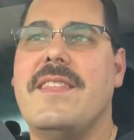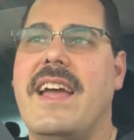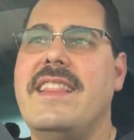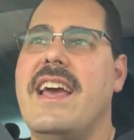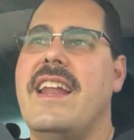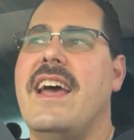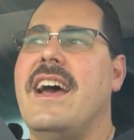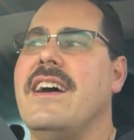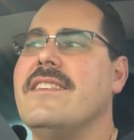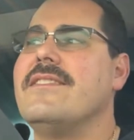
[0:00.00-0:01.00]
And then
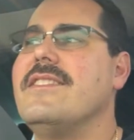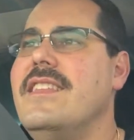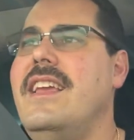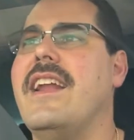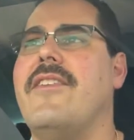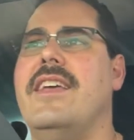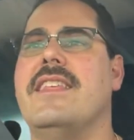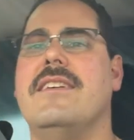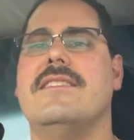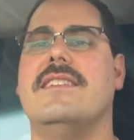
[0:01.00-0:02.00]
in
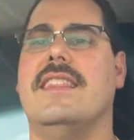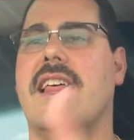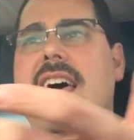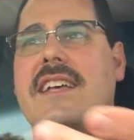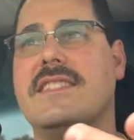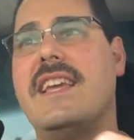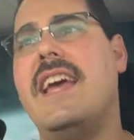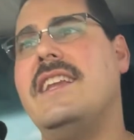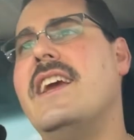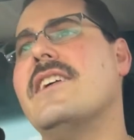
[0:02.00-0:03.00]
the last
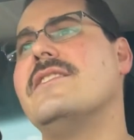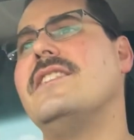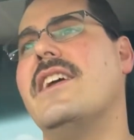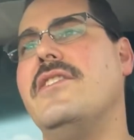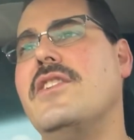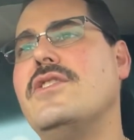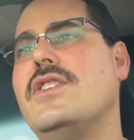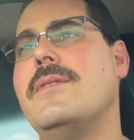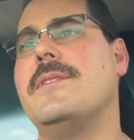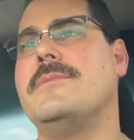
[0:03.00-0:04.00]
10 years,
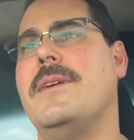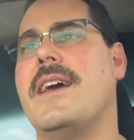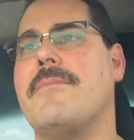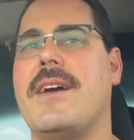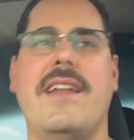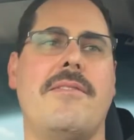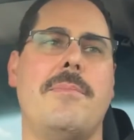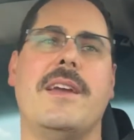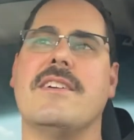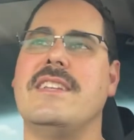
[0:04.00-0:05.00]
YouTube has become kind of a
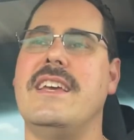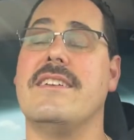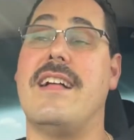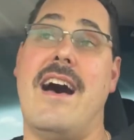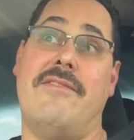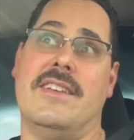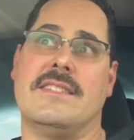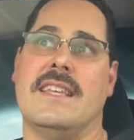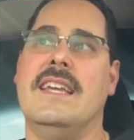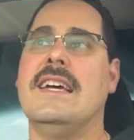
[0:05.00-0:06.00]
bigger deal,
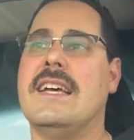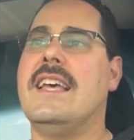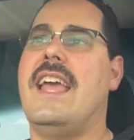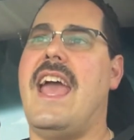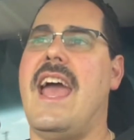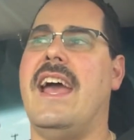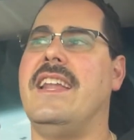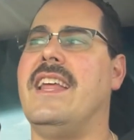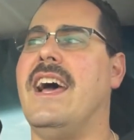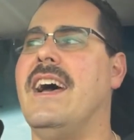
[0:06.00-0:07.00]
obviously.
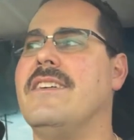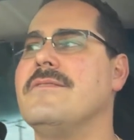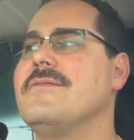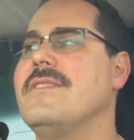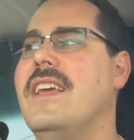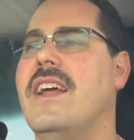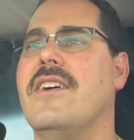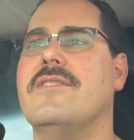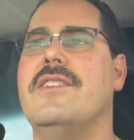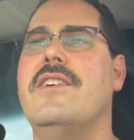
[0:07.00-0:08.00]
And
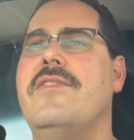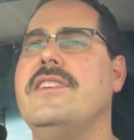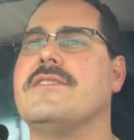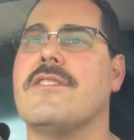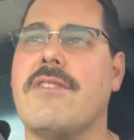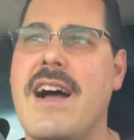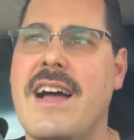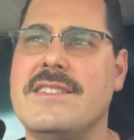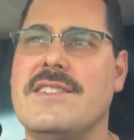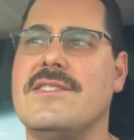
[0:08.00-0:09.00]
Hoovie's
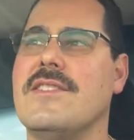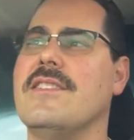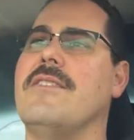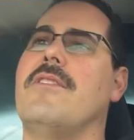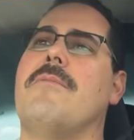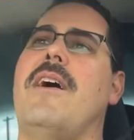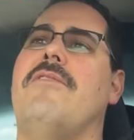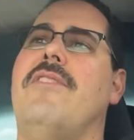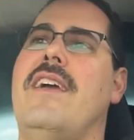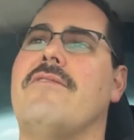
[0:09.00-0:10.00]
Garage is certainly one of my
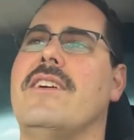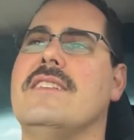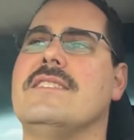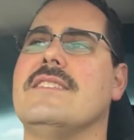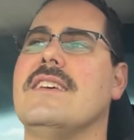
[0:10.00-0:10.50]
favorites.